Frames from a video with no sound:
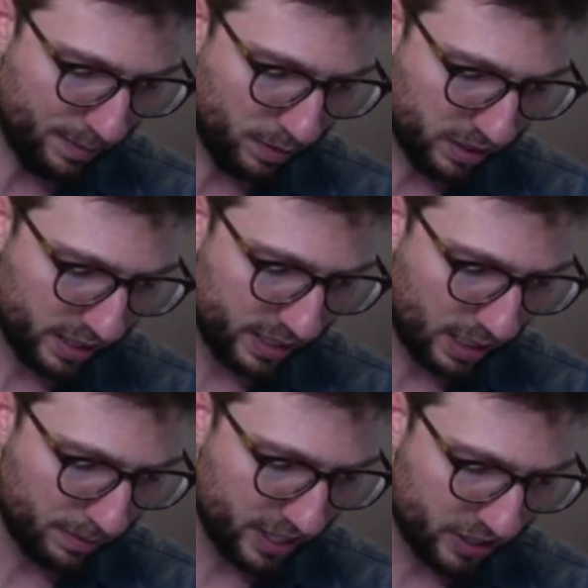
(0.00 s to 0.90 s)
Most of these
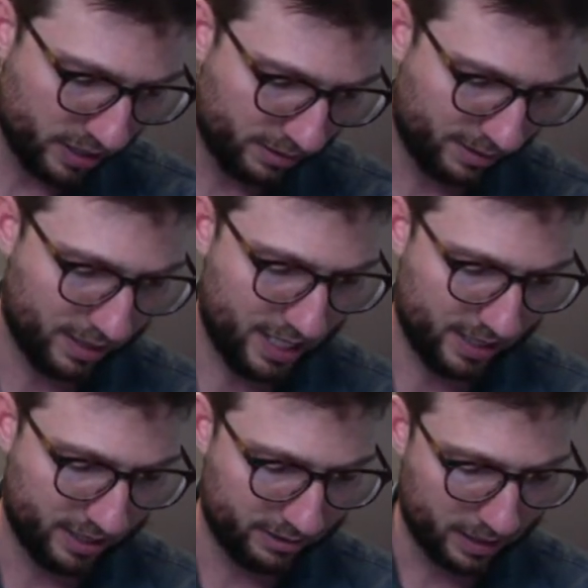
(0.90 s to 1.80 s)
arbitration
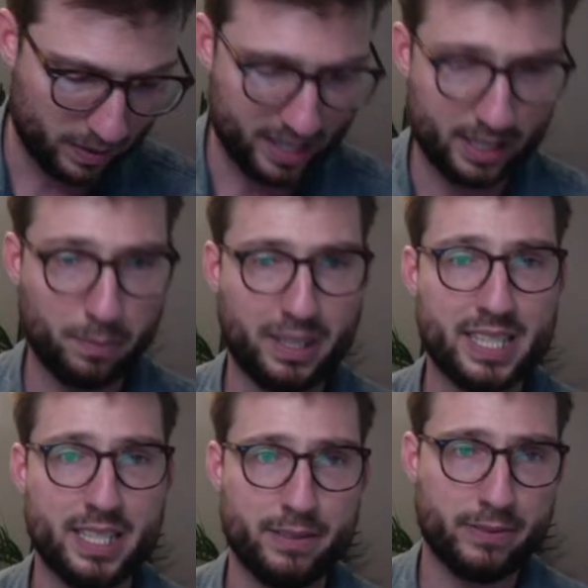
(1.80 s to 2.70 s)
clauses require the
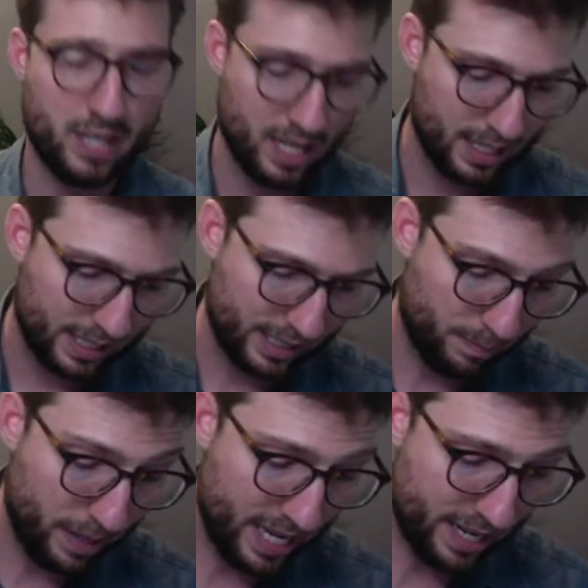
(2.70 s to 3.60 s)
plaintiff to
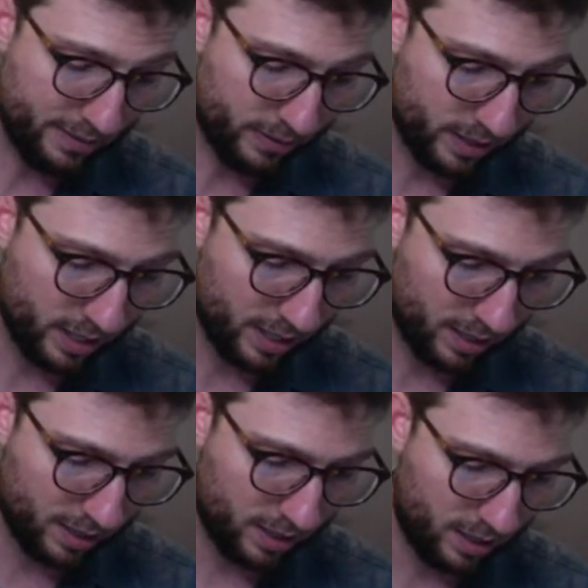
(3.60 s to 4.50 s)
pay for the
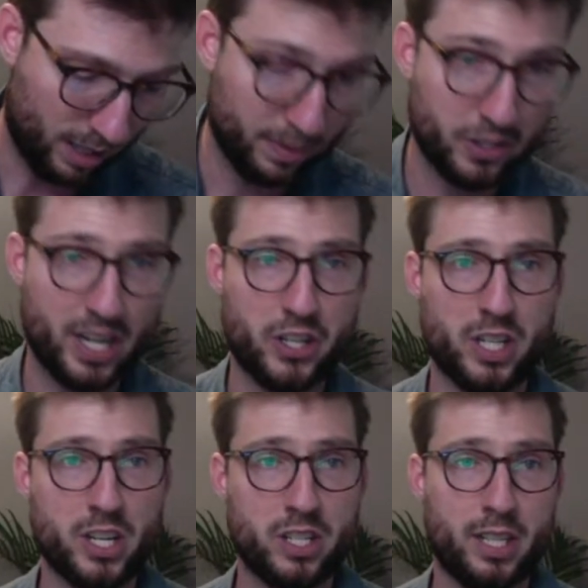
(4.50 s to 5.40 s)
arbitration.
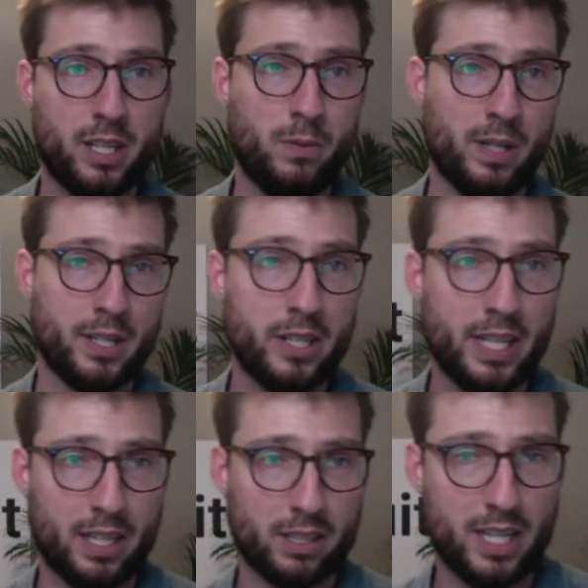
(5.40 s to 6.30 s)
Usually they don't want to do that.
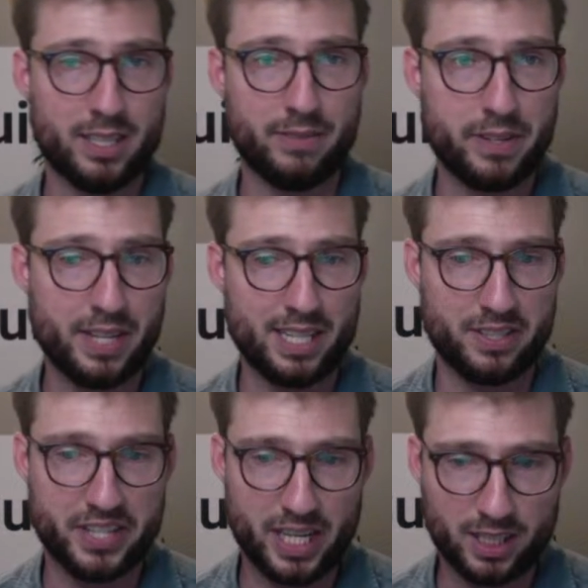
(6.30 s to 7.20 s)
It'll cost a few
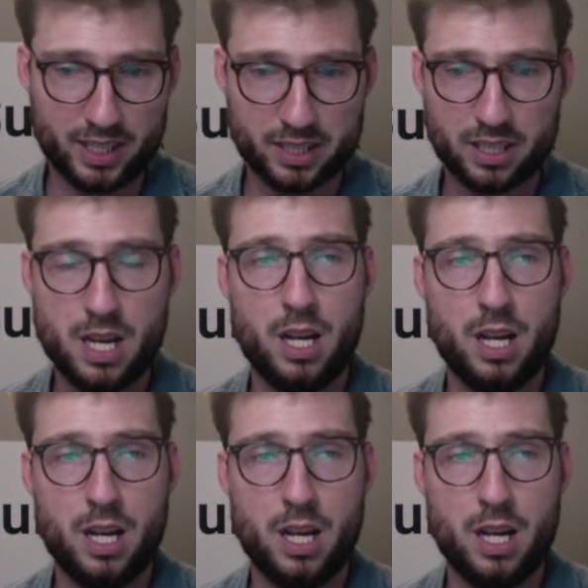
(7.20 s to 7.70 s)
$1,000s.